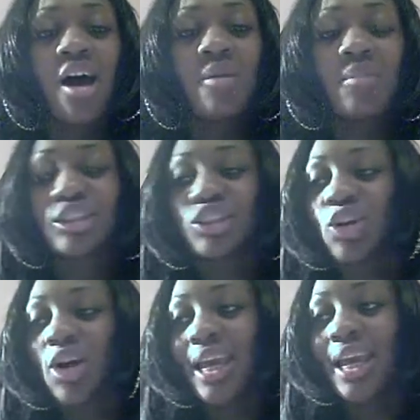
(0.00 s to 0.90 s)
Um, I
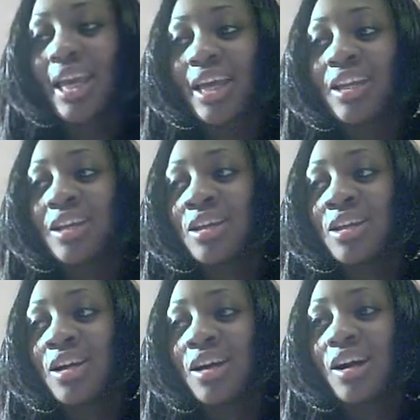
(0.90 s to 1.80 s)
just got
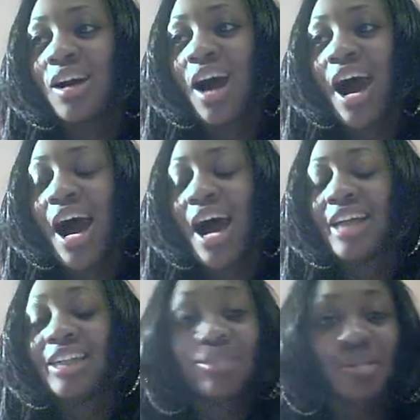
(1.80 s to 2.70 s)
in
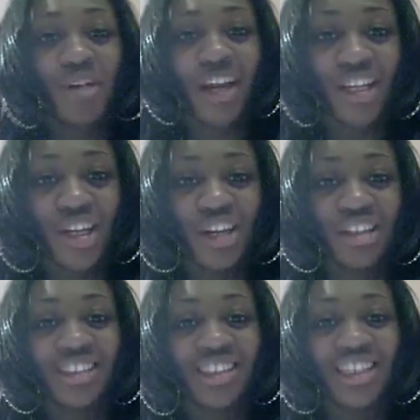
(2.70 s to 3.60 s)
and I have some great
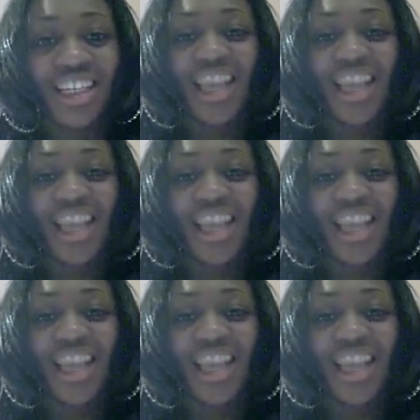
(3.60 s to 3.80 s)
news.